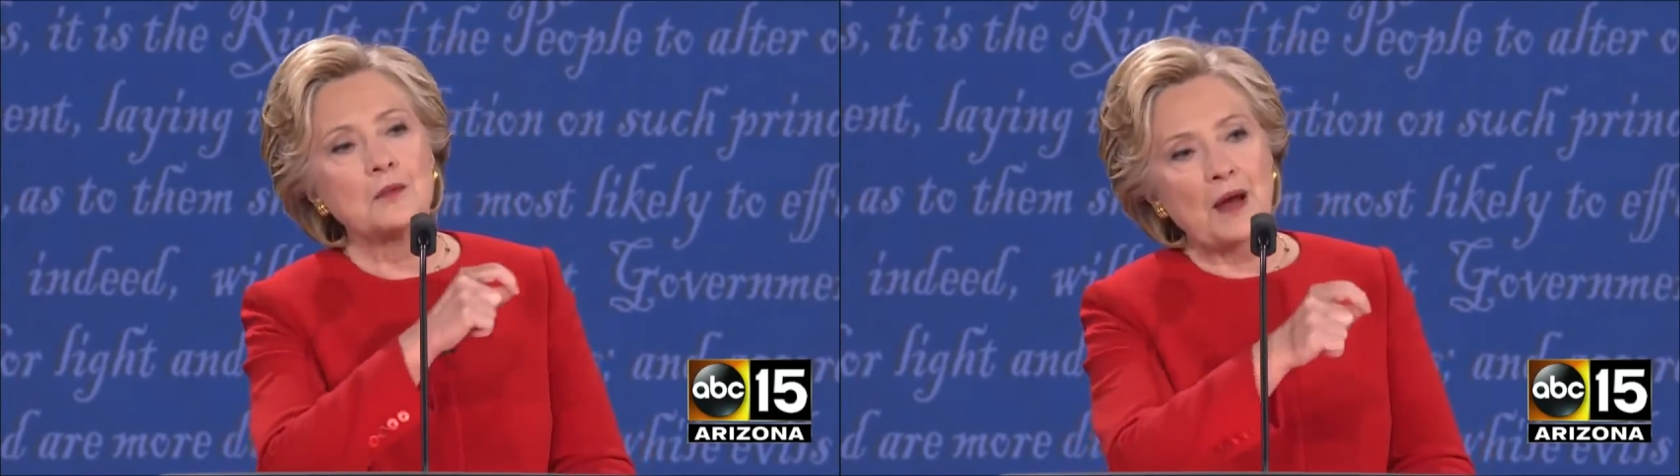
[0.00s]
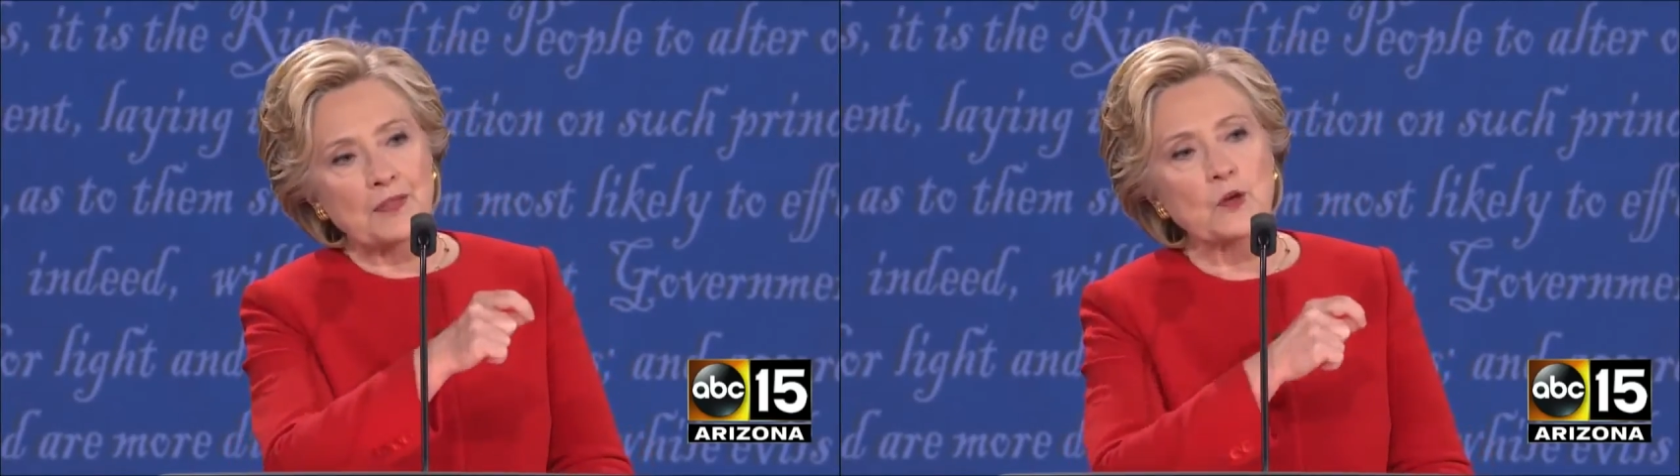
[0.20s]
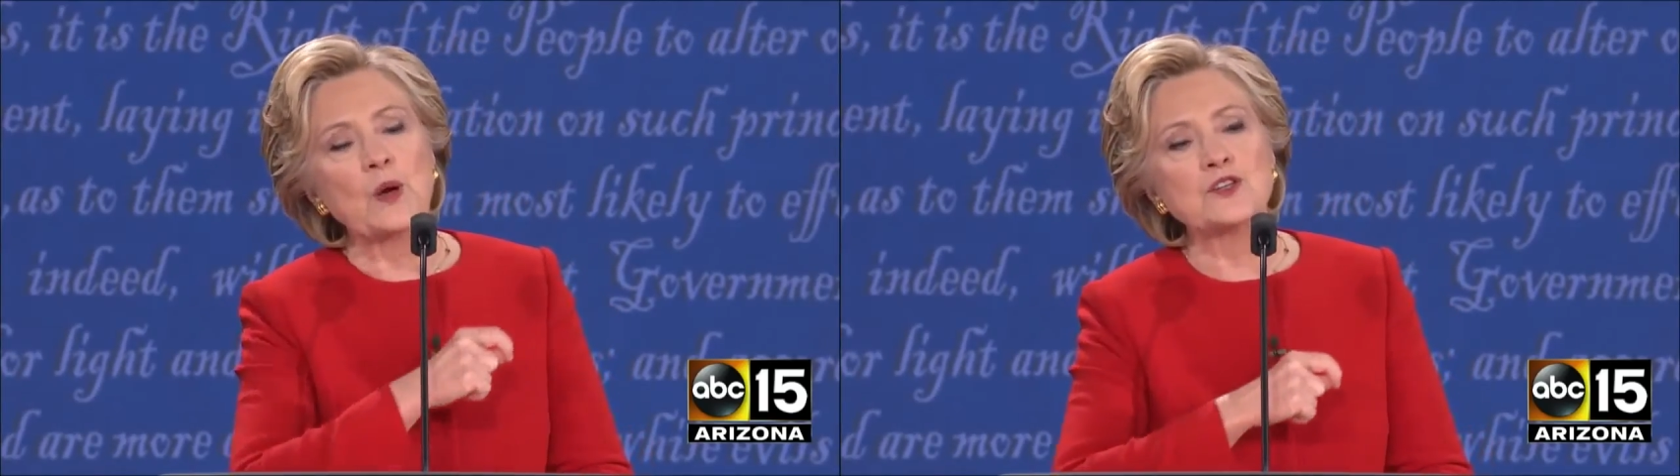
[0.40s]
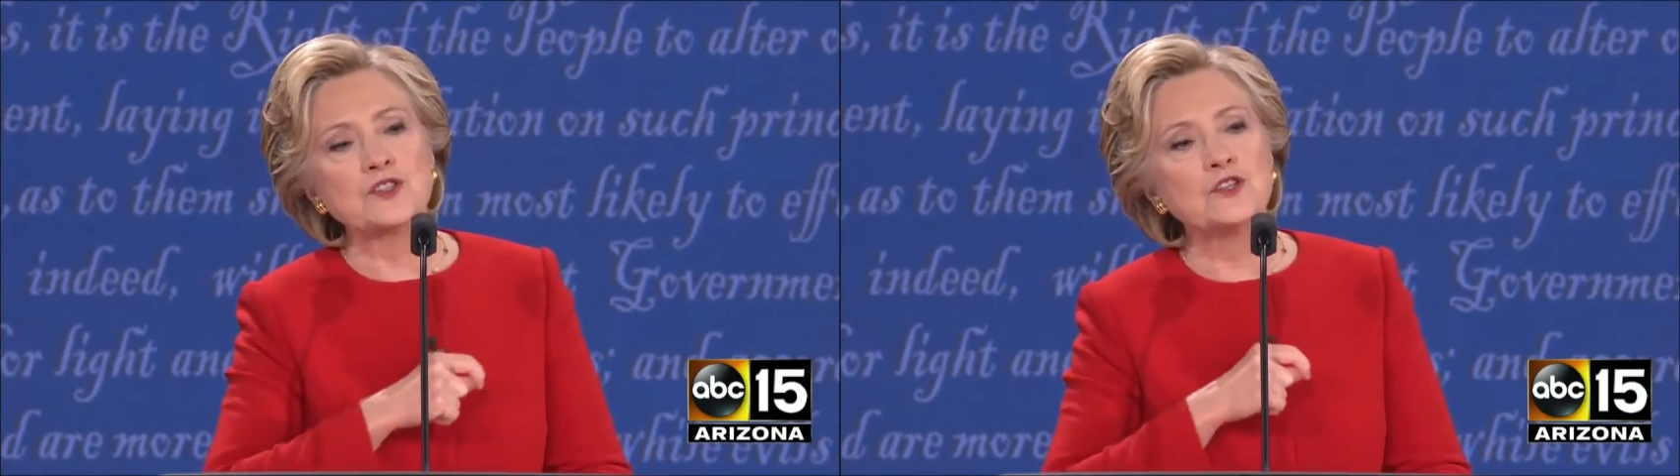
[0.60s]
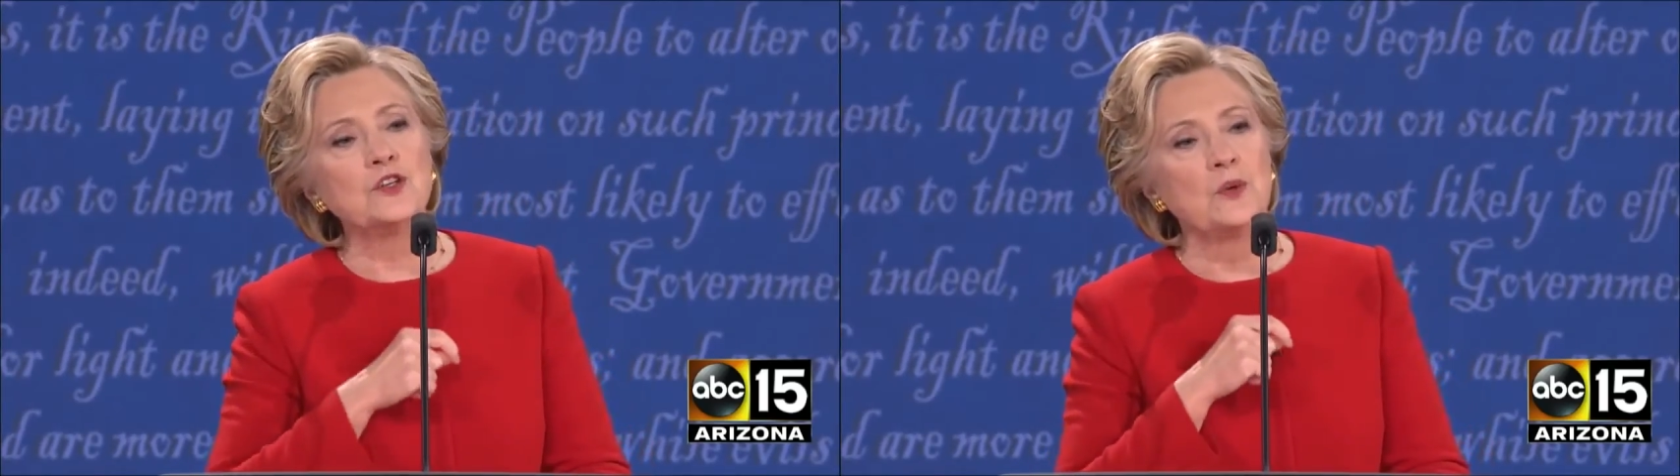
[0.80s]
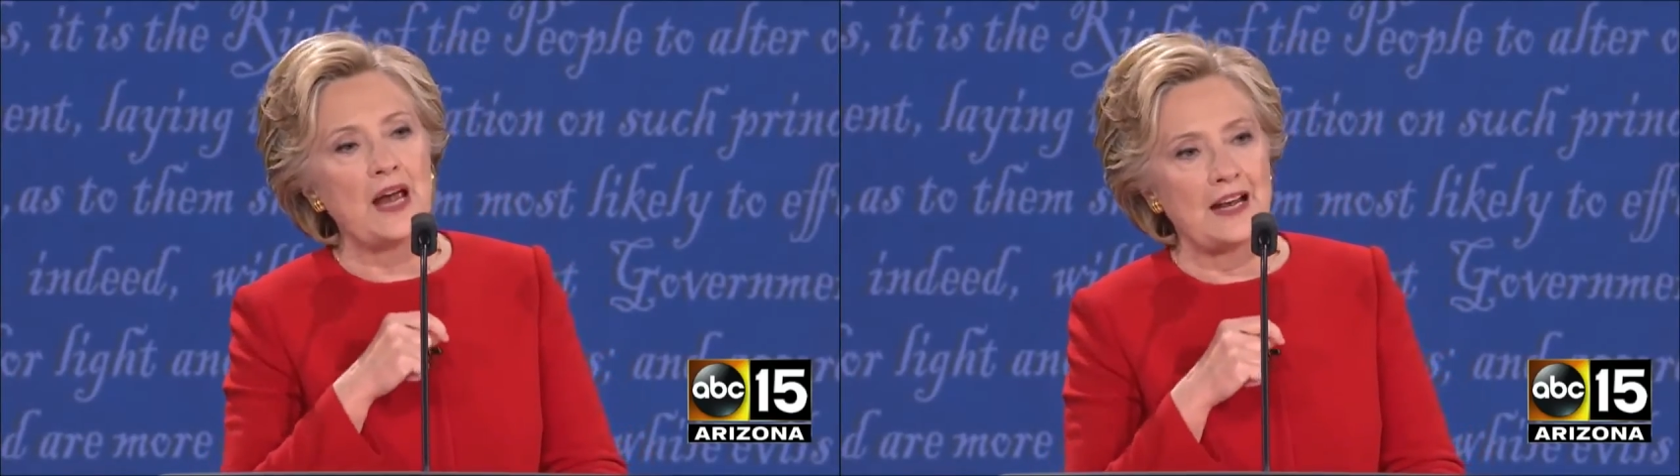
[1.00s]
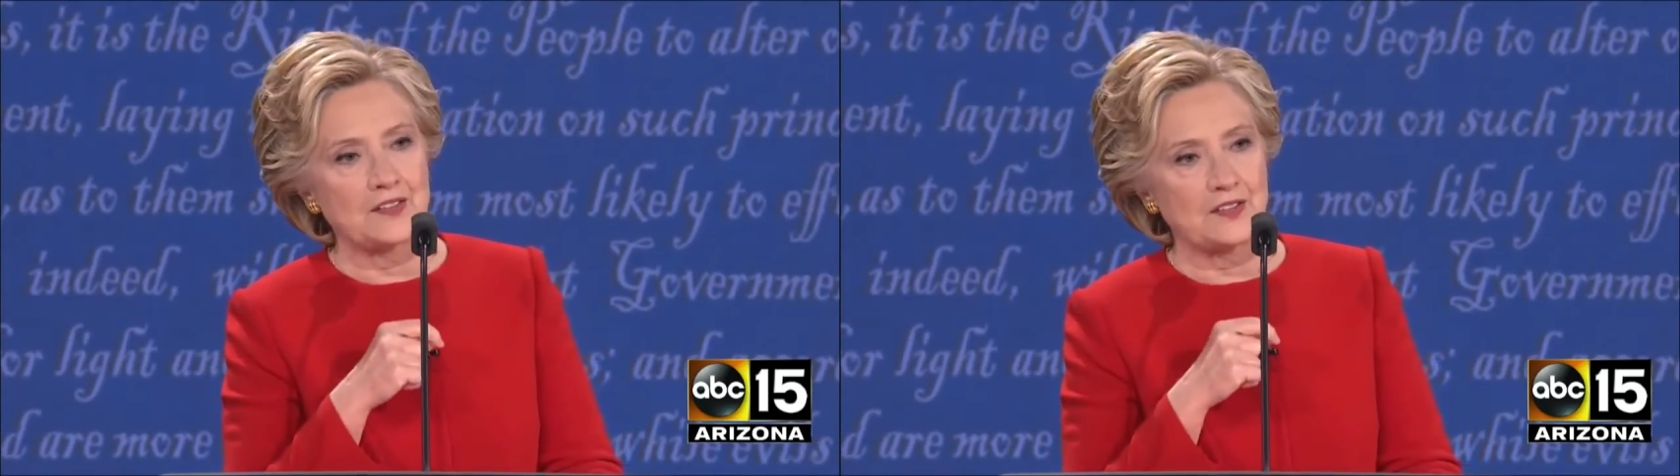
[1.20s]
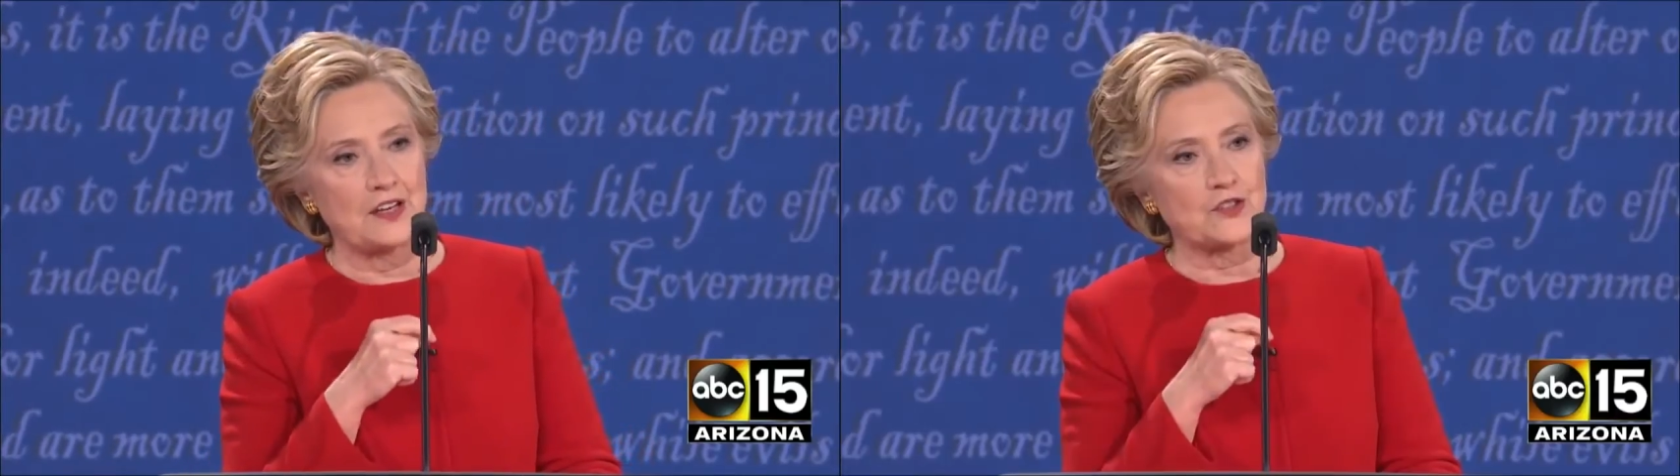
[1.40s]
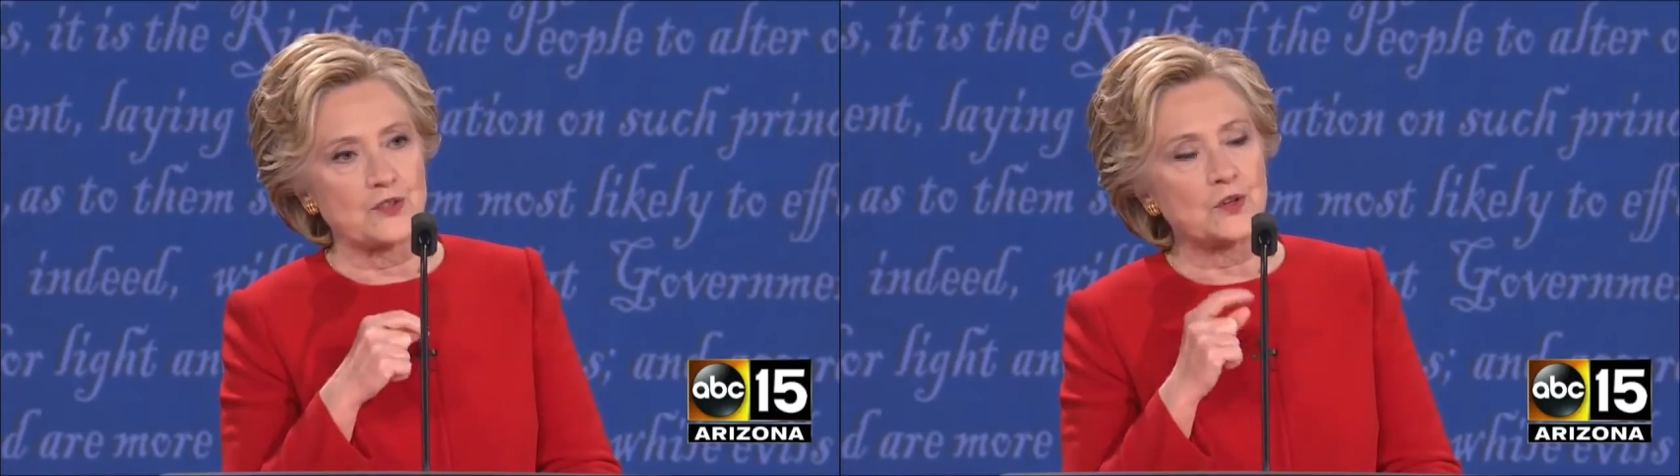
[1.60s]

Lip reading: about the question you asked, Lester.